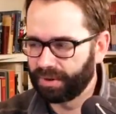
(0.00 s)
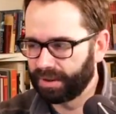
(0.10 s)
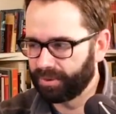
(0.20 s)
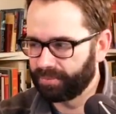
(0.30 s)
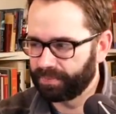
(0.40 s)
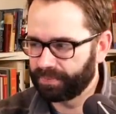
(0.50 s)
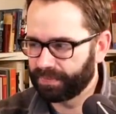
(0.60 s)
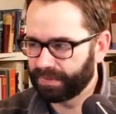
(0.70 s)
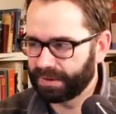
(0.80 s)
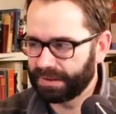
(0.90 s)
um,
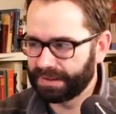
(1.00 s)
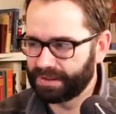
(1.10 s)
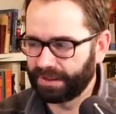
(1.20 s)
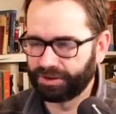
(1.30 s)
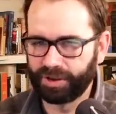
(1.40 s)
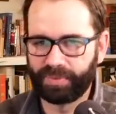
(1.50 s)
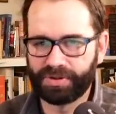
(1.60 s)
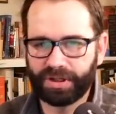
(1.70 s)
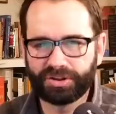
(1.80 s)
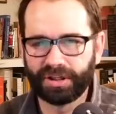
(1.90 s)
essentially
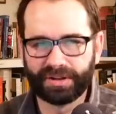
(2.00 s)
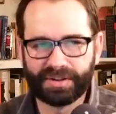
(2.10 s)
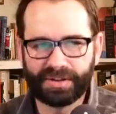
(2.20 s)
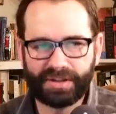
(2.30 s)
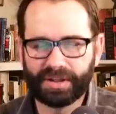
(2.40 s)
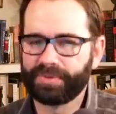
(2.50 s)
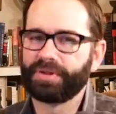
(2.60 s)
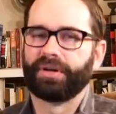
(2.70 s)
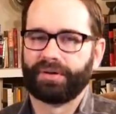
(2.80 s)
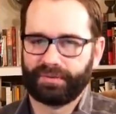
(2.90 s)
positioning this is
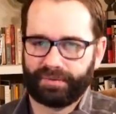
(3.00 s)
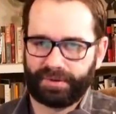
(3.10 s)
absurd.